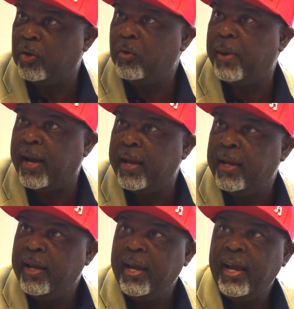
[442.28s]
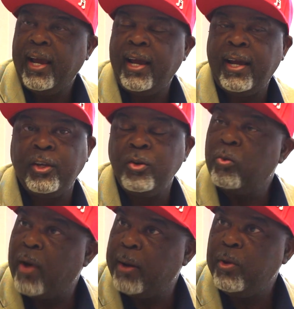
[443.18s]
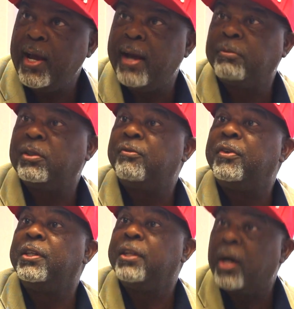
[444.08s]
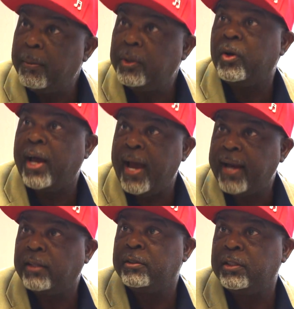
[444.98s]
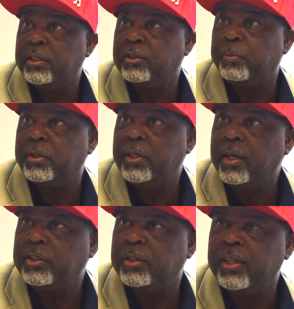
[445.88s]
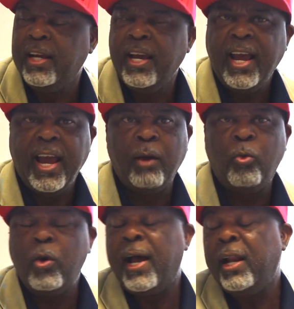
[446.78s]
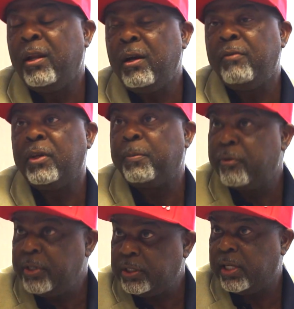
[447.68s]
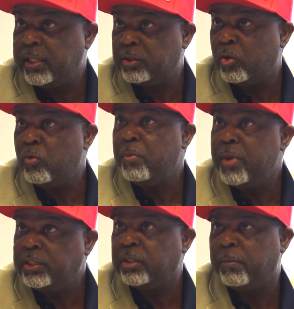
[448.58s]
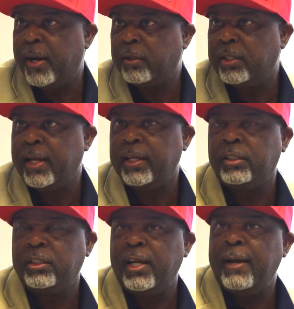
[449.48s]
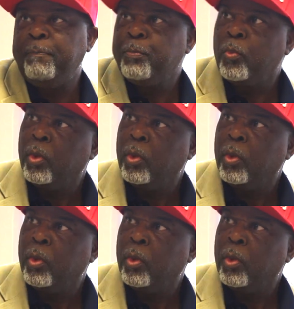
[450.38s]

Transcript: go by. And you're right, we have some phenomenal actors in this production. And what I love and appreciate so much about that is that